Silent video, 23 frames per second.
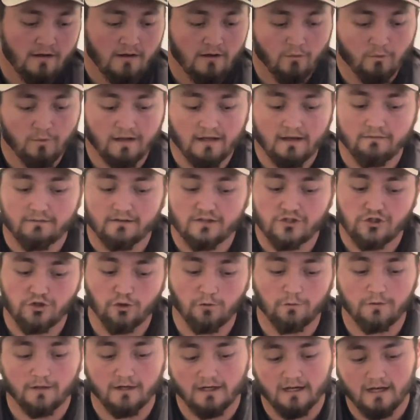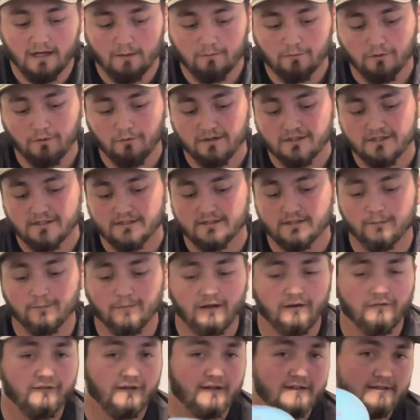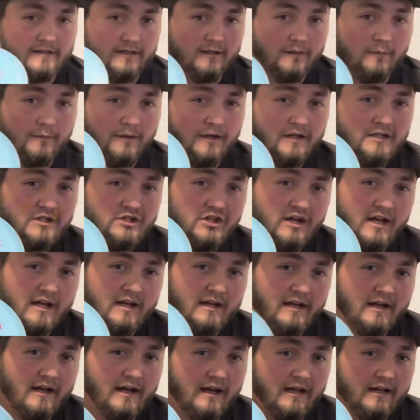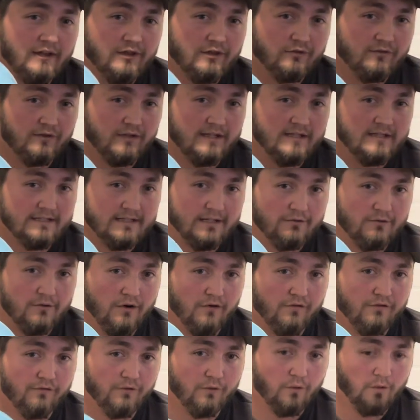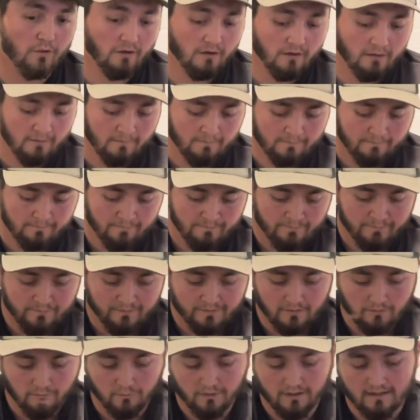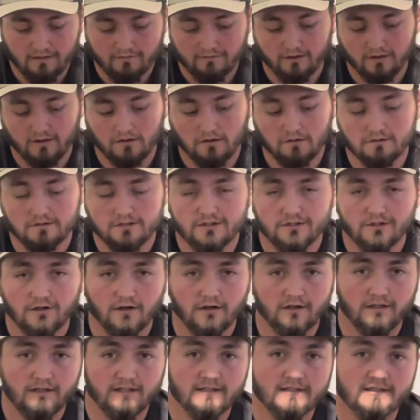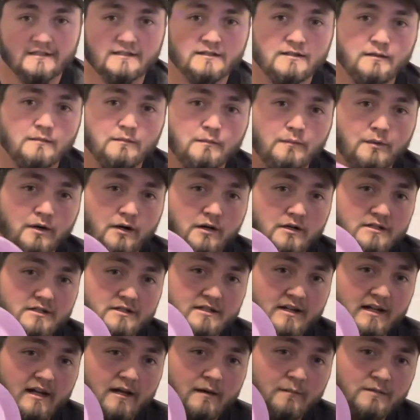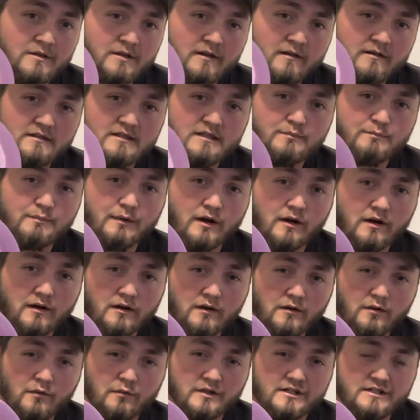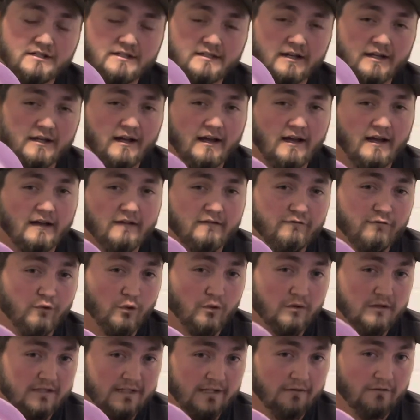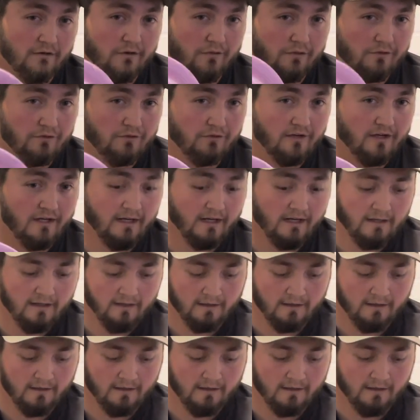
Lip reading: We have a Chupacabra, which is the beefiest of the bunch, at 9304. We have a Lone Star Discs bar stamped Spur, which is a 9403.